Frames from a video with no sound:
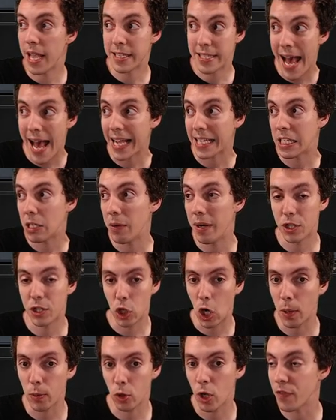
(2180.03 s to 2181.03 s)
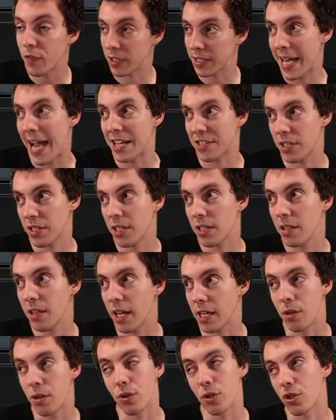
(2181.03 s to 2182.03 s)
attack you and hit Tarmogoyf and cast it,
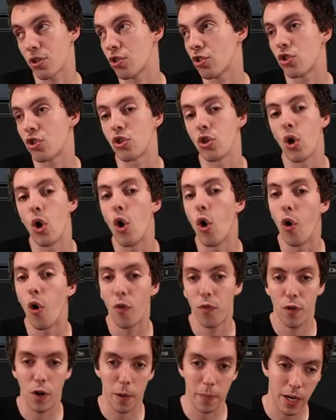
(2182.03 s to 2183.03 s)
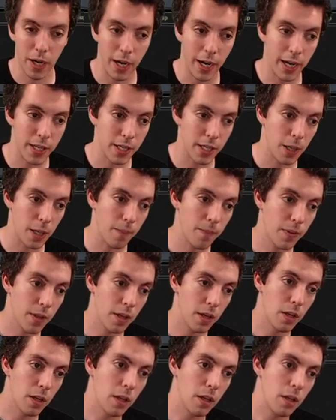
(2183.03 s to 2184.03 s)
like you're just so far behind, you know?
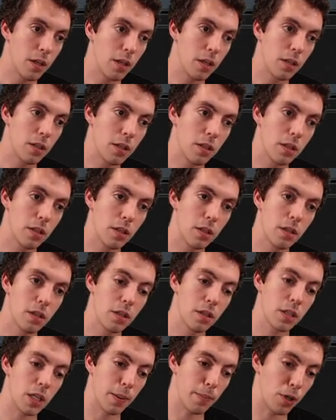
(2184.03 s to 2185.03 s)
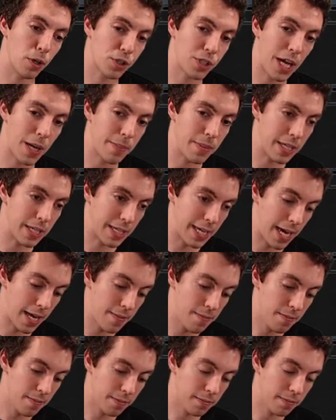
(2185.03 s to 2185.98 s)
You gonna Murktide me again?